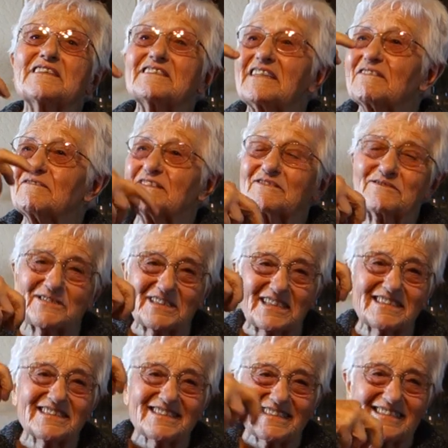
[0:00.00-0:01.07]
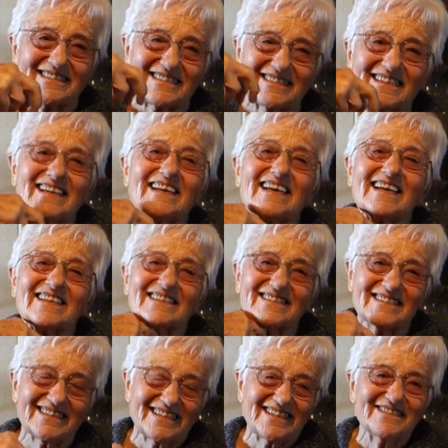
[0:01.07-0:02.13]
and they went with the scissors and
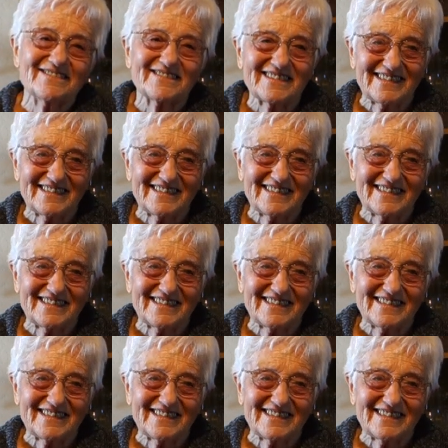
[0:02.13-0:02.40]
cut out.